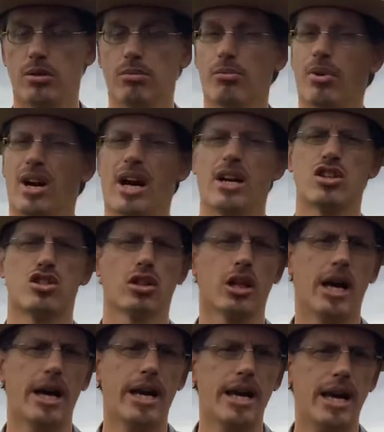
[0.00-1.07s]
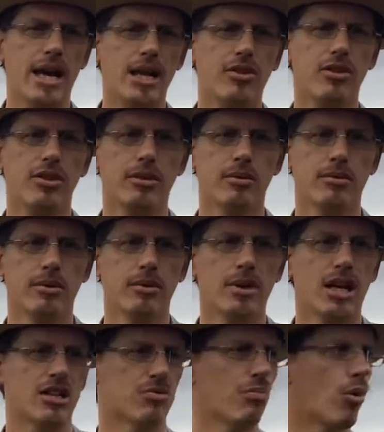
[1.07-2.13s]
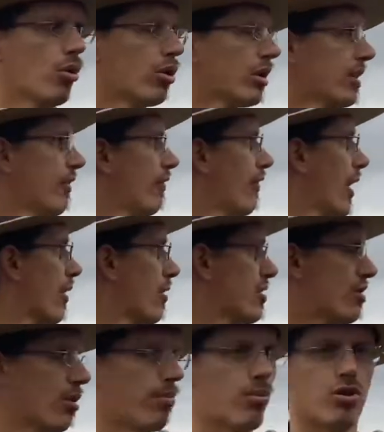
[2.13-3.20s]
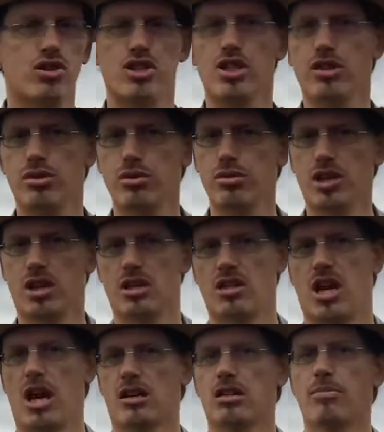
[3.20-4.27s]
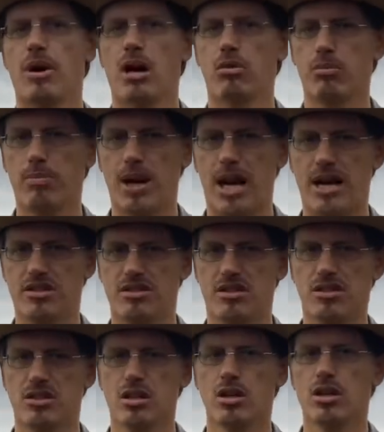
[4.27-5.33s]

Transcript: But on July 8th, as more Confederates are pushing through the Catoctin Mountain passes,